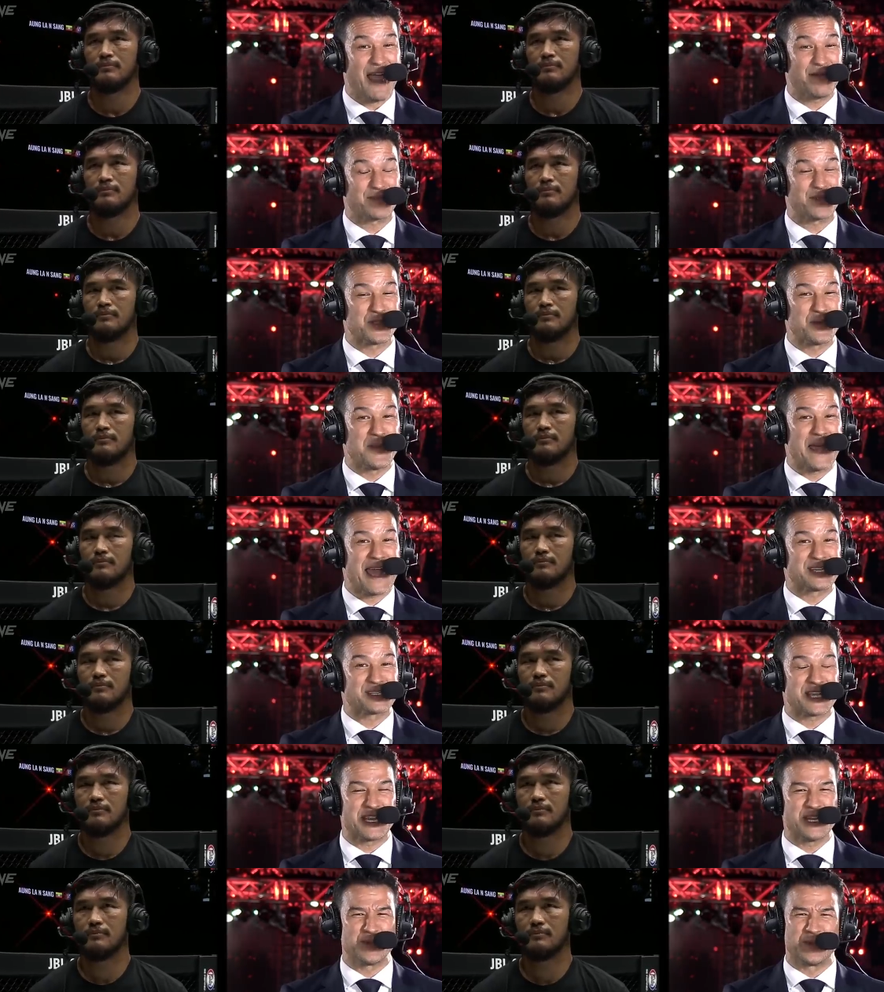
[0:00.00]
Speaker 1: after the
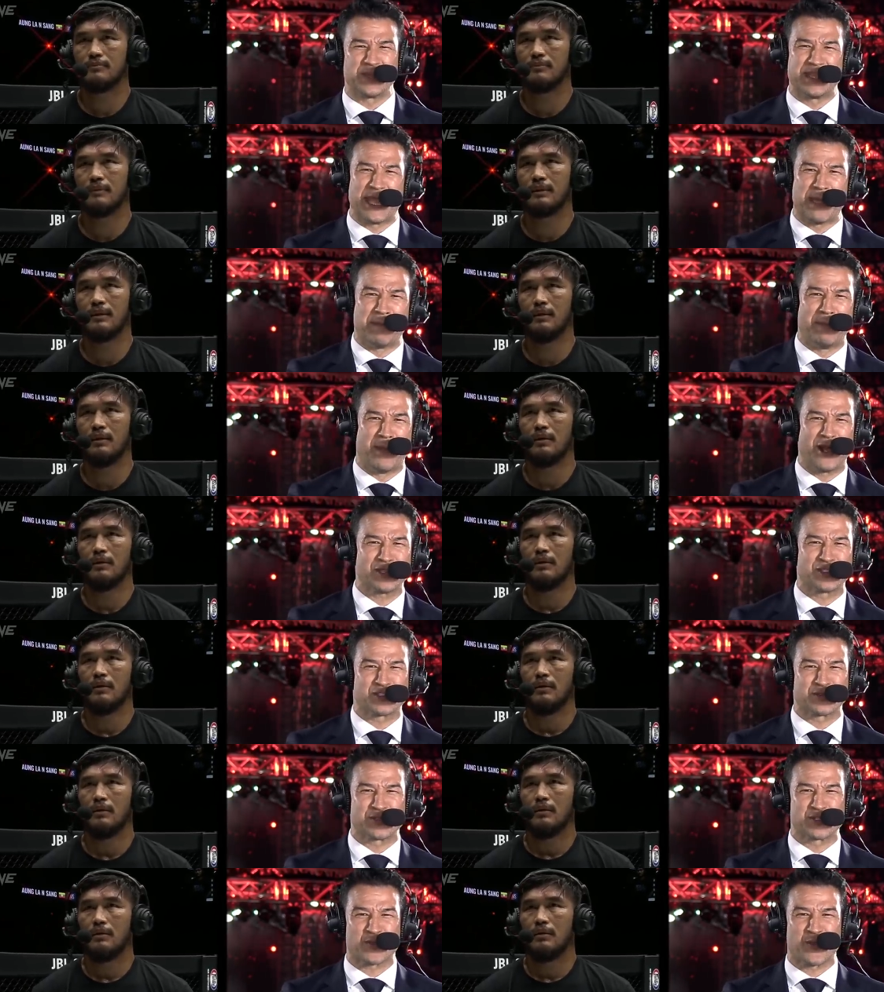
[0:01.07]
match ended with that
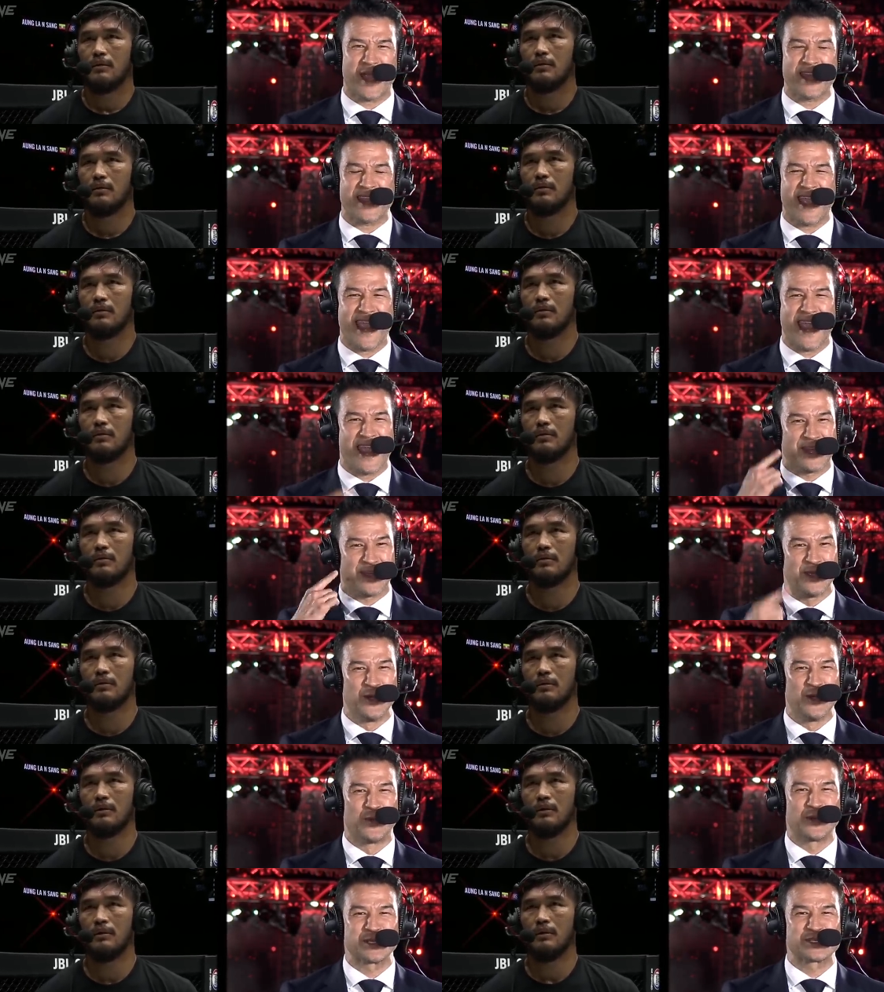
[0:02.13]
monstrous right hand.
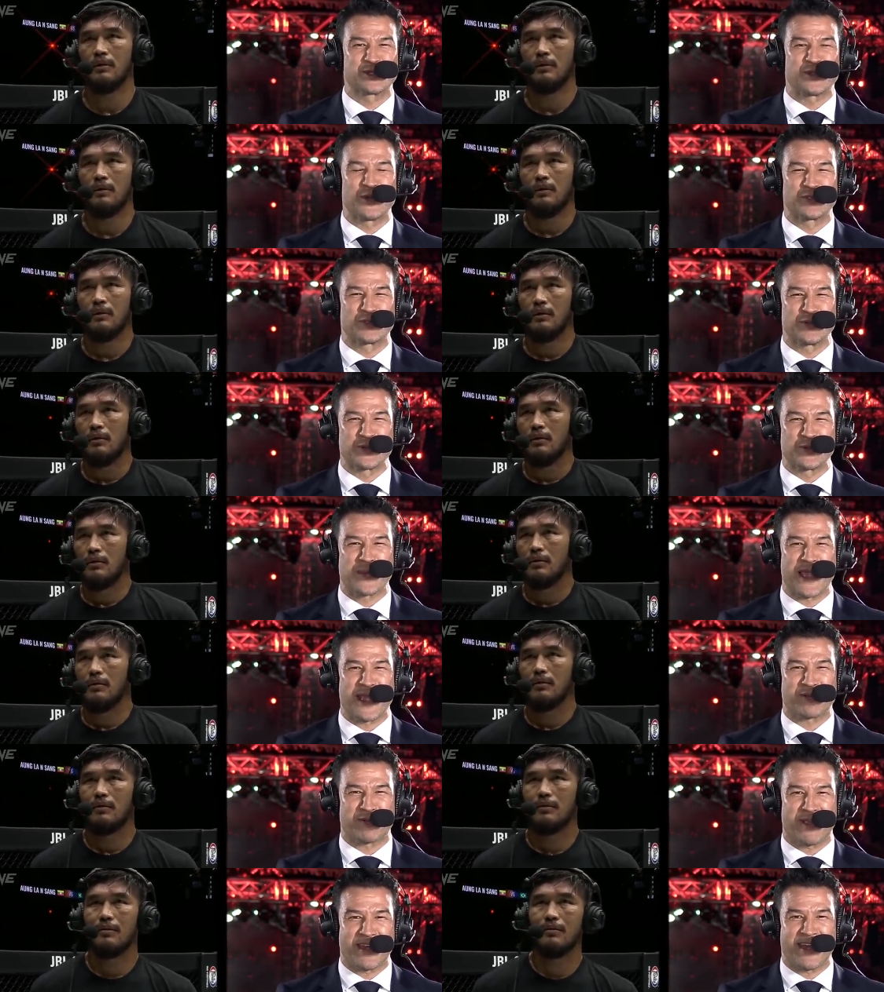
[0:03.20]
What's going through your
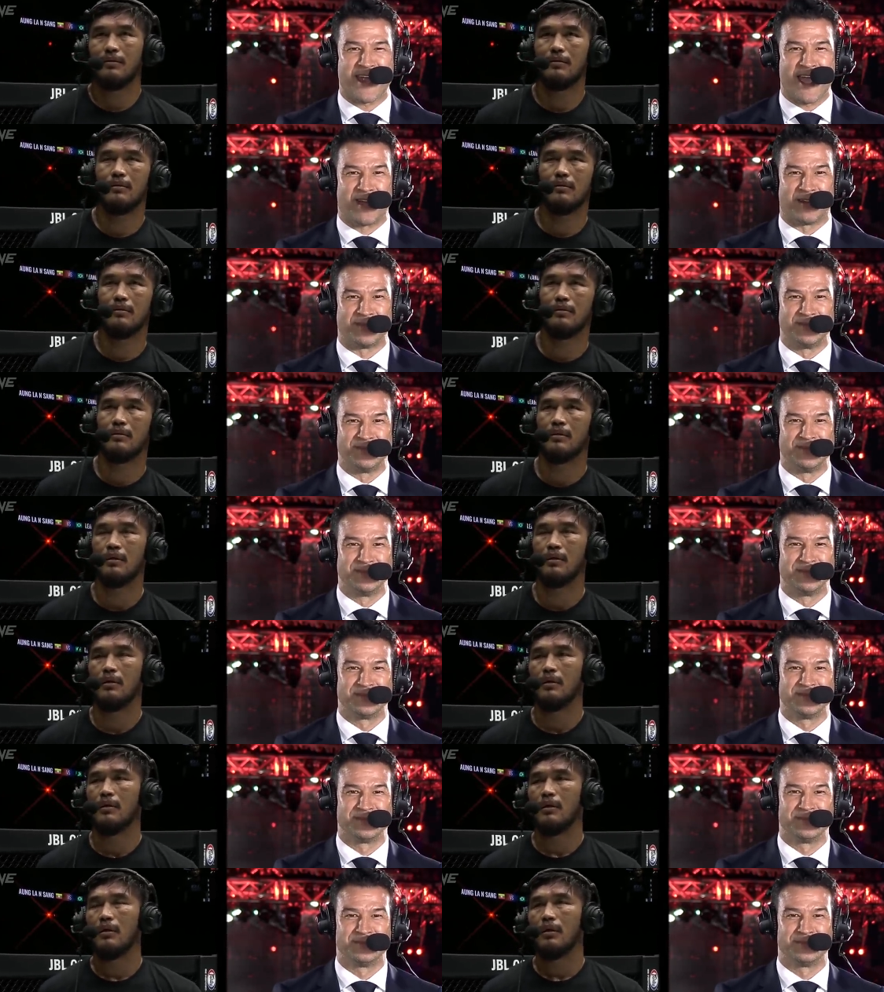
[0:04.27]
mind right now?
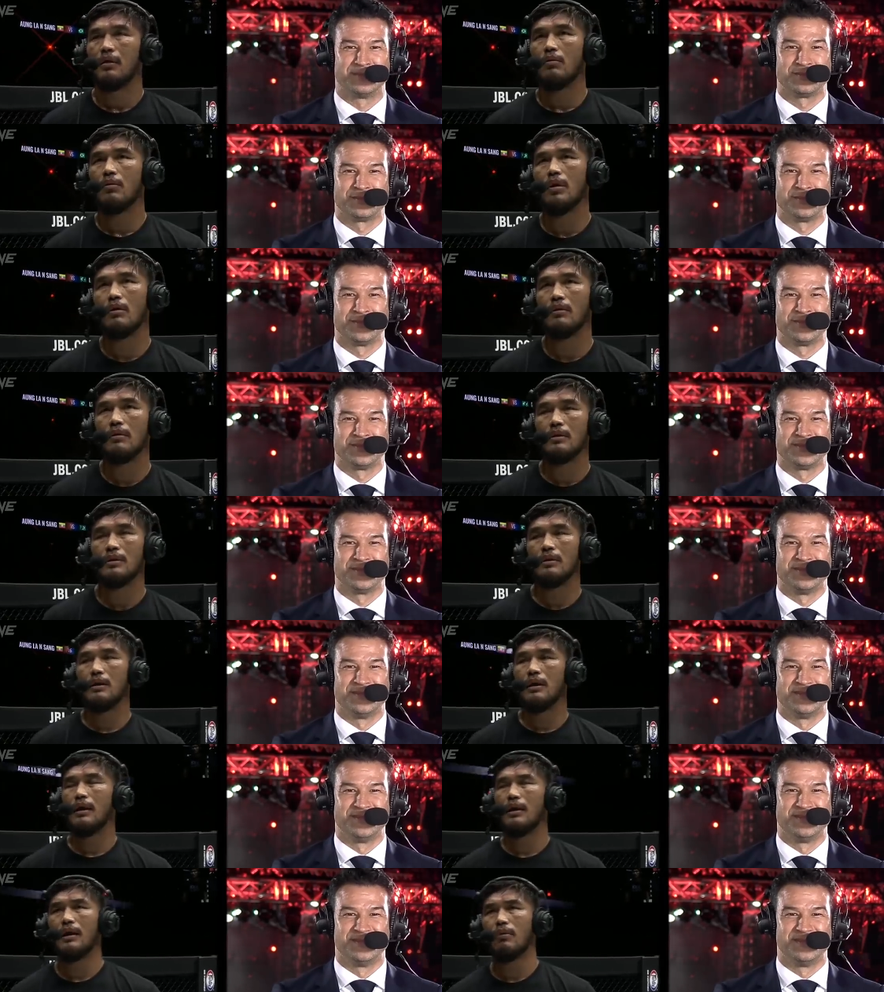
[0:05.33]
Speaker 2: Well,
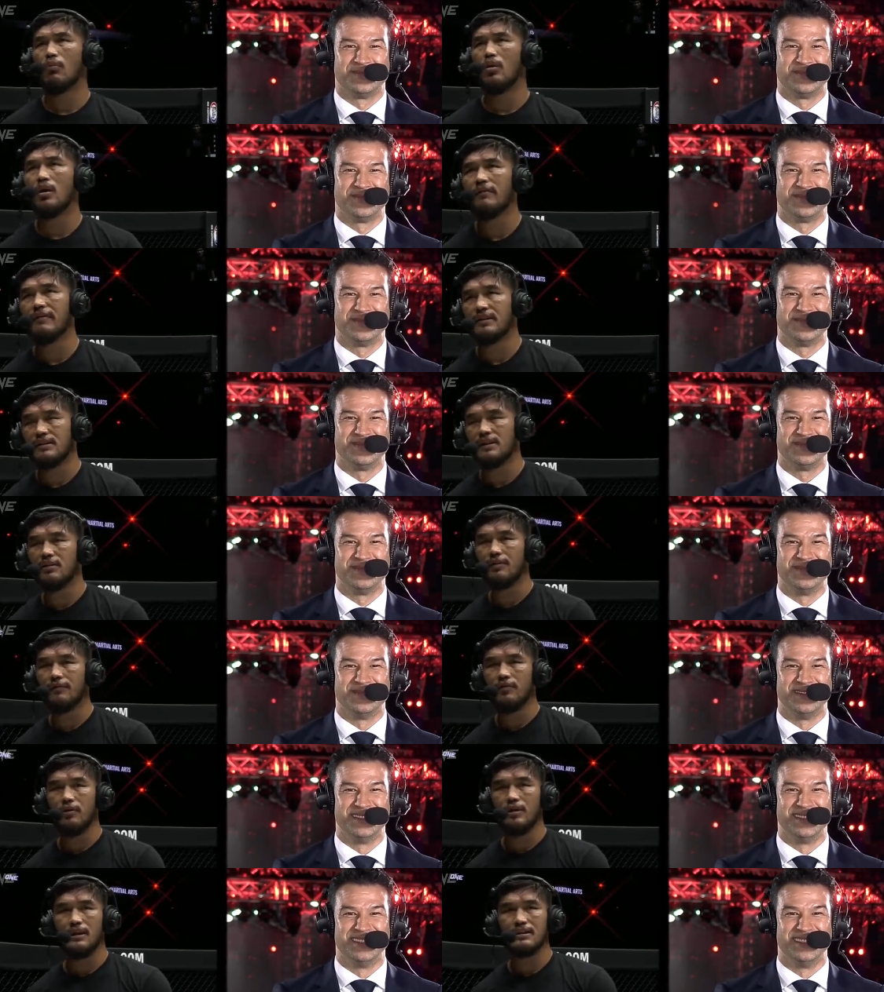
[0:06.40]
at one of his
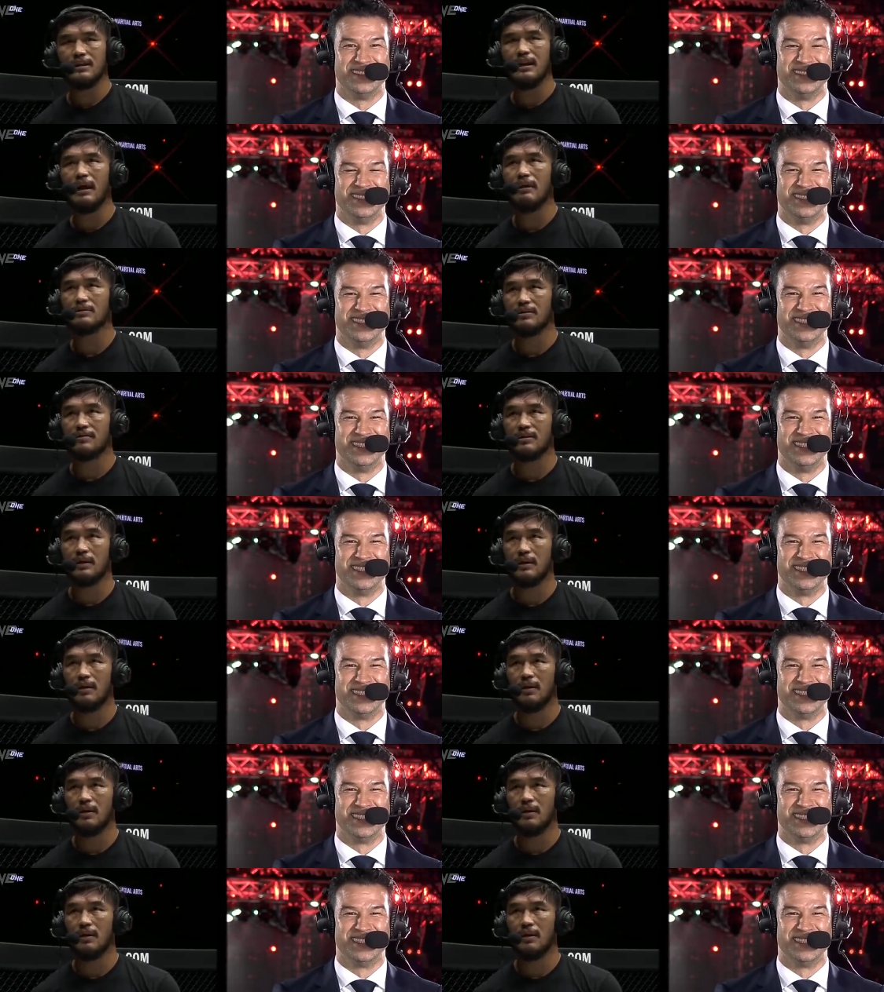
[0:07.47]
interviews, he said, I was